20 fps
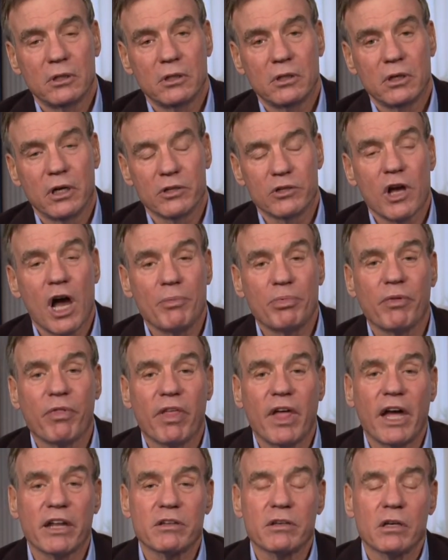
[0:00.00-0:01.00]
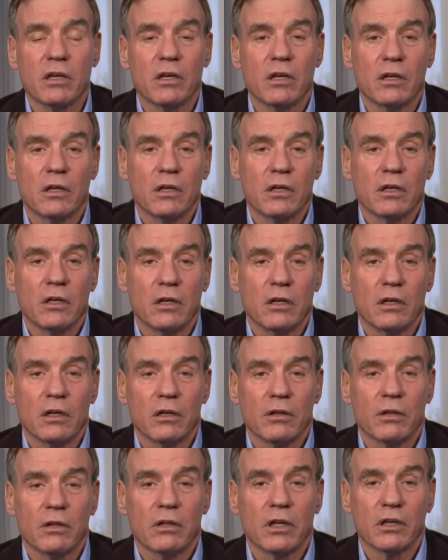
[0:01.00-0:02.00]
On top of that,
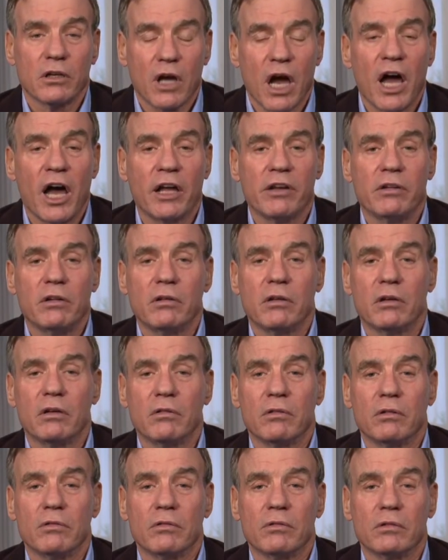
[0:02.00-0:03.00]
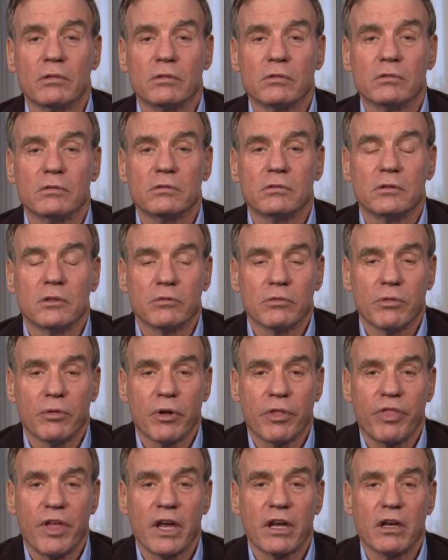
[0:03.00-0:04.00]
thank God, I want
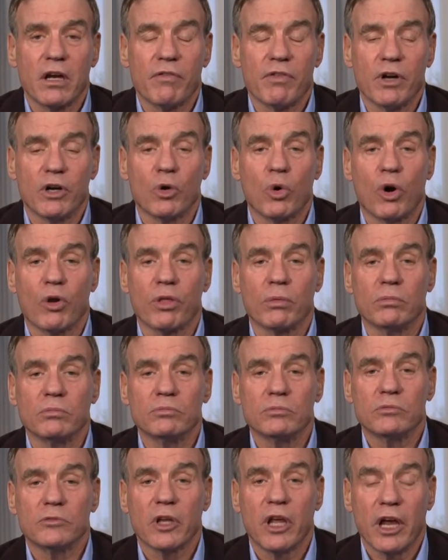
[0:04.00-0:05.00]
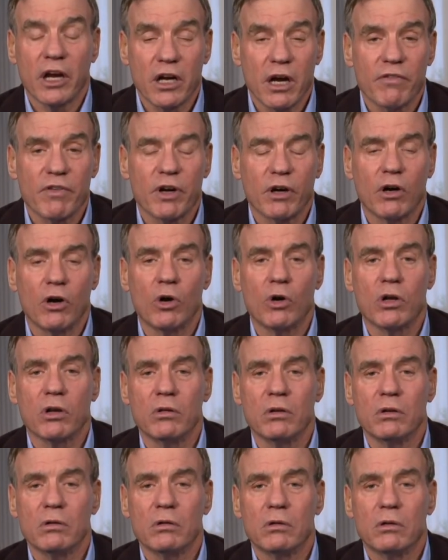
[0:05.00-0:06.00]
to thank Governor Northam and Governor
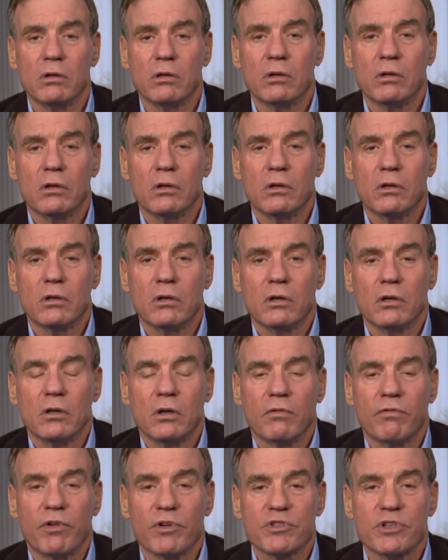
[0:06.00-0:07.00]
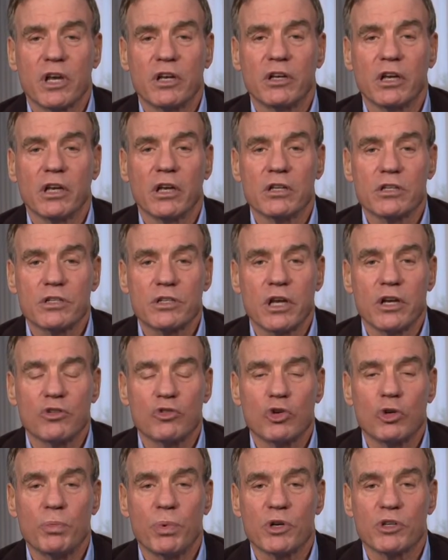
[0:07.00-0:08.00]
Hogan for sending in state
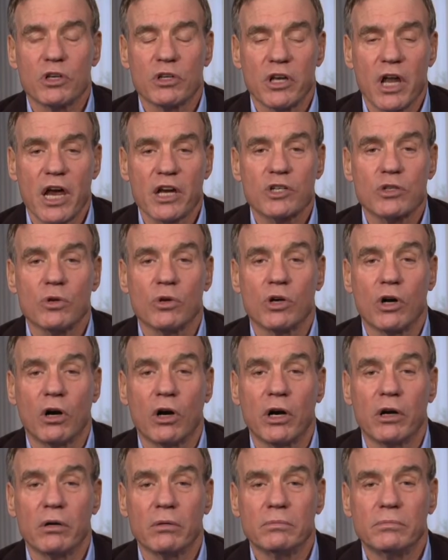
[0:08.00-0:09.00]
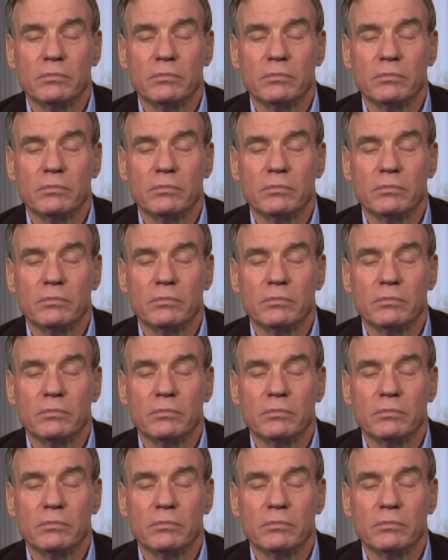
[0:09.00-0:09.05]
troopers and National Guard.